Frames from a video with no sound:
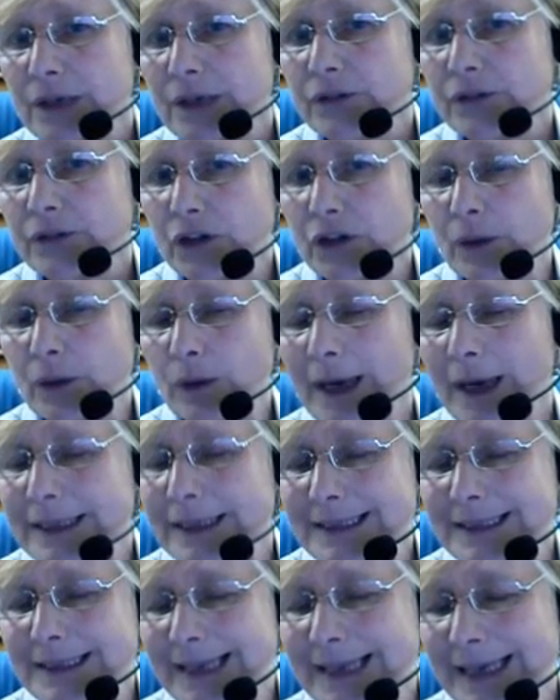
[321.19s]
so you
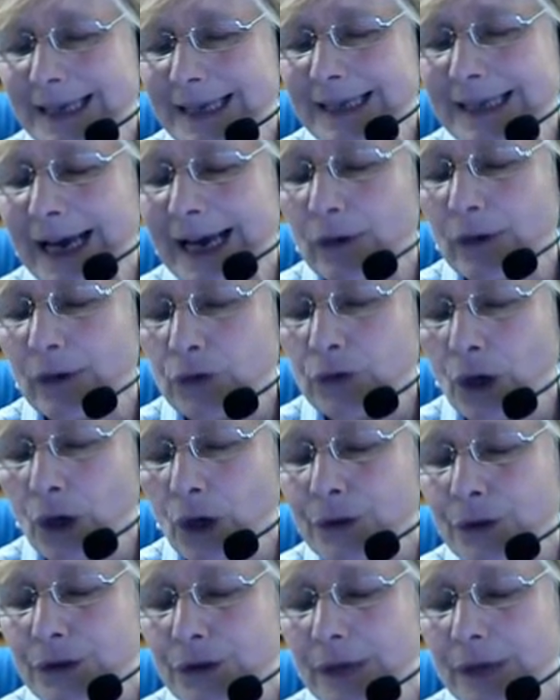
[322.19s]
understand how
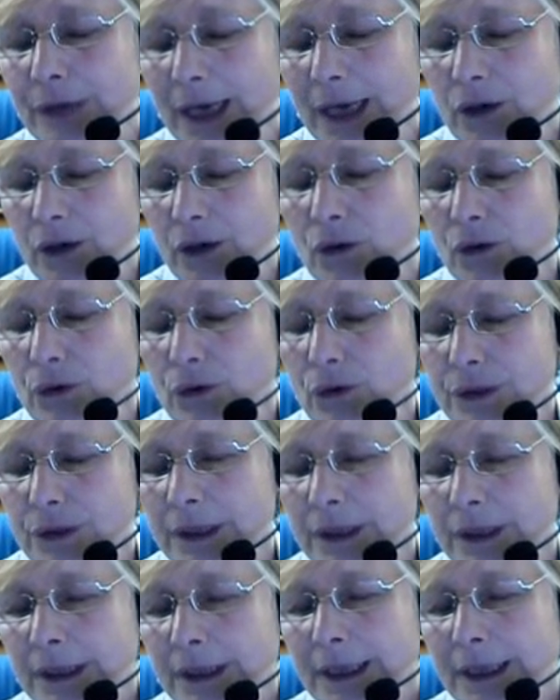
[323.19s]
not to get caught